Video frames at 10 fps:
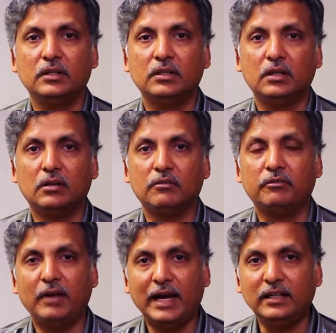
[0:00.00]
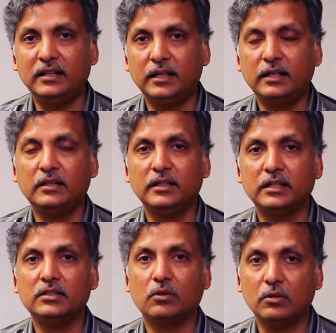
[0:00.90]
the fat there, there
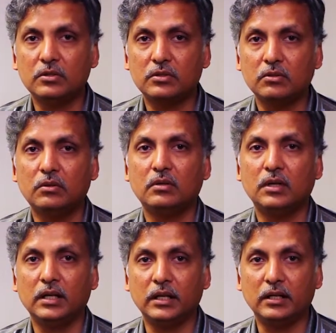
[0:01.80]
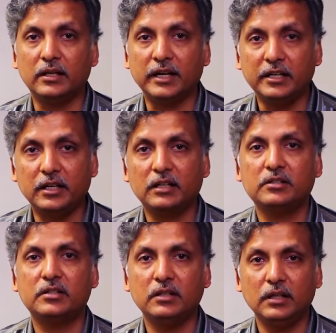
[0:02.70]
is also a
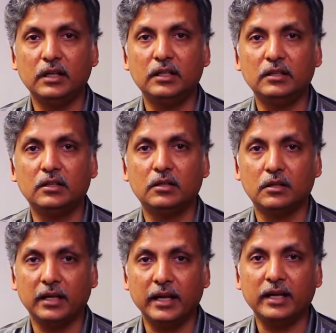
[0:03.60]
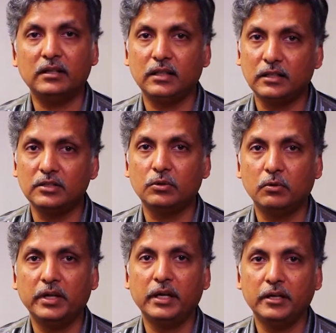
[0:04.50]
reduction in the air that is
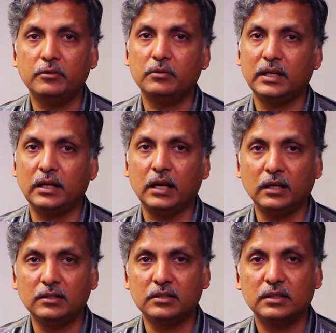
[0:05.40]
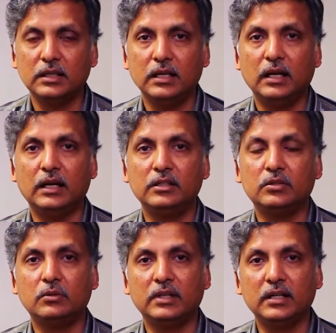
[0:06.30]
going into their lungs and
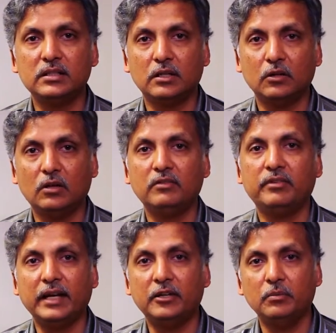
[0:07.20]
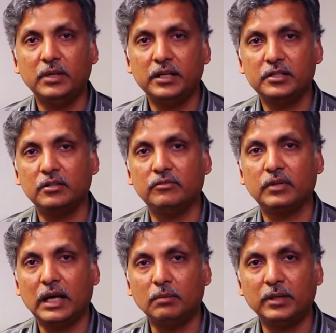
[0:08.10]
so there is a lot of accumulation of
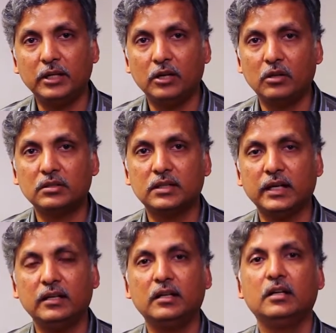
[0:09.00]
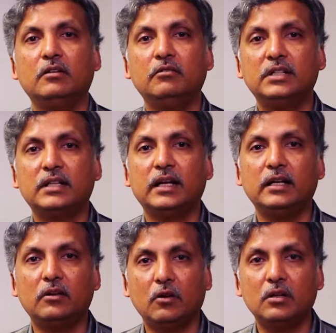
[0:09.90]
carbon dioxide which
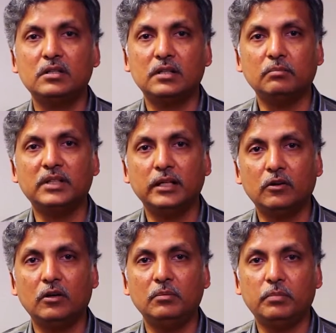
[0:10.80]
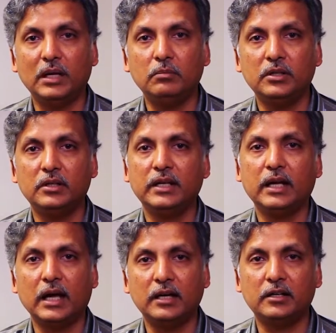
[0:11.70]
can cause something called pulmonary
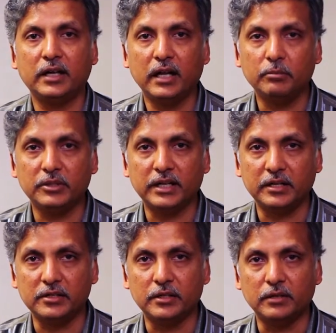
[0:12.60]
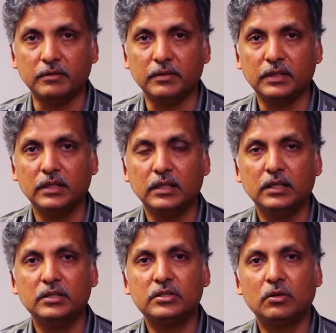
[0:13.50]
artery hypertension.
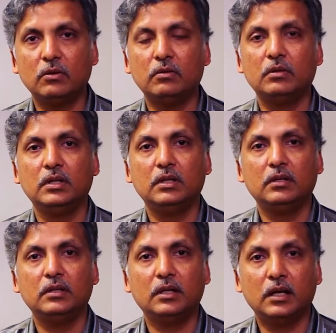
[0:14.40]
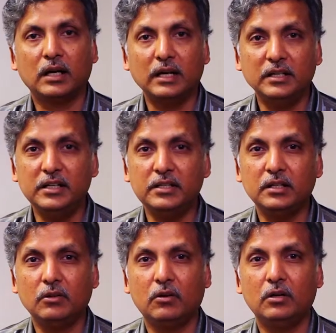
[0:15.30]
So a condition
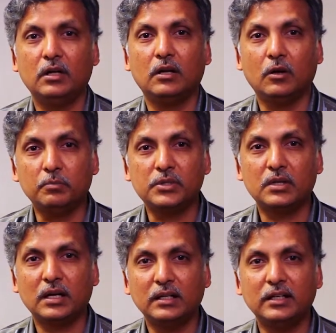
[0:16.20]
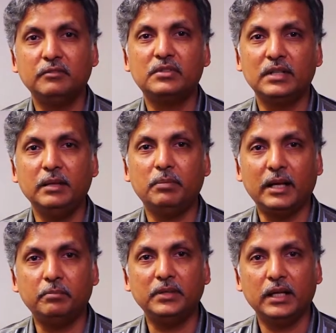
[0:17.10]
called obstructive sleep
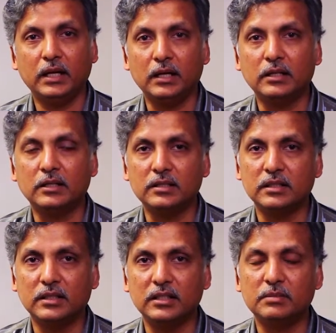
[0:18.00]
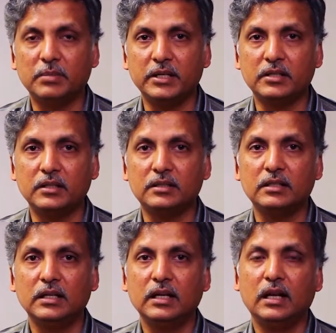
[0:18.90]
apnea occurs in these patients
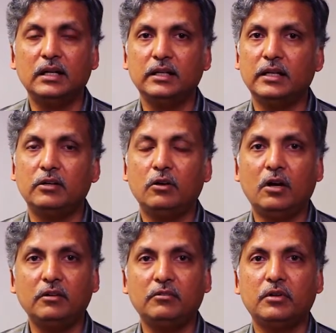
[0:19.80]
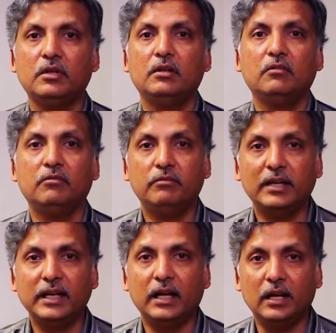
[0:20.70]
and they are not
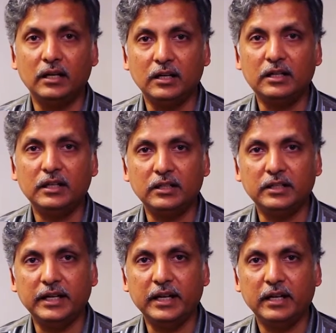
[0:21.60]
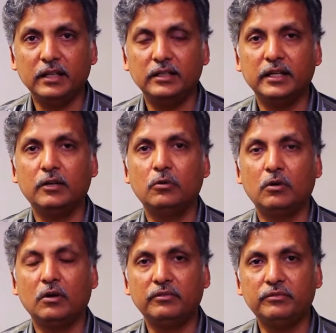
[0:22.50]
very alert in the day, they go
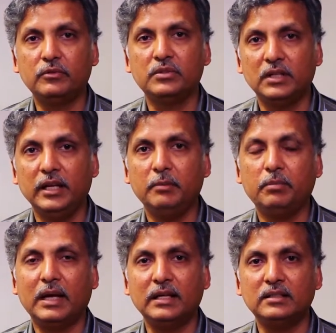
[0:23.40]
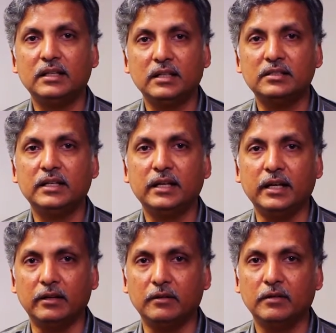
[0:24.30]
off to sleep as they are sitting.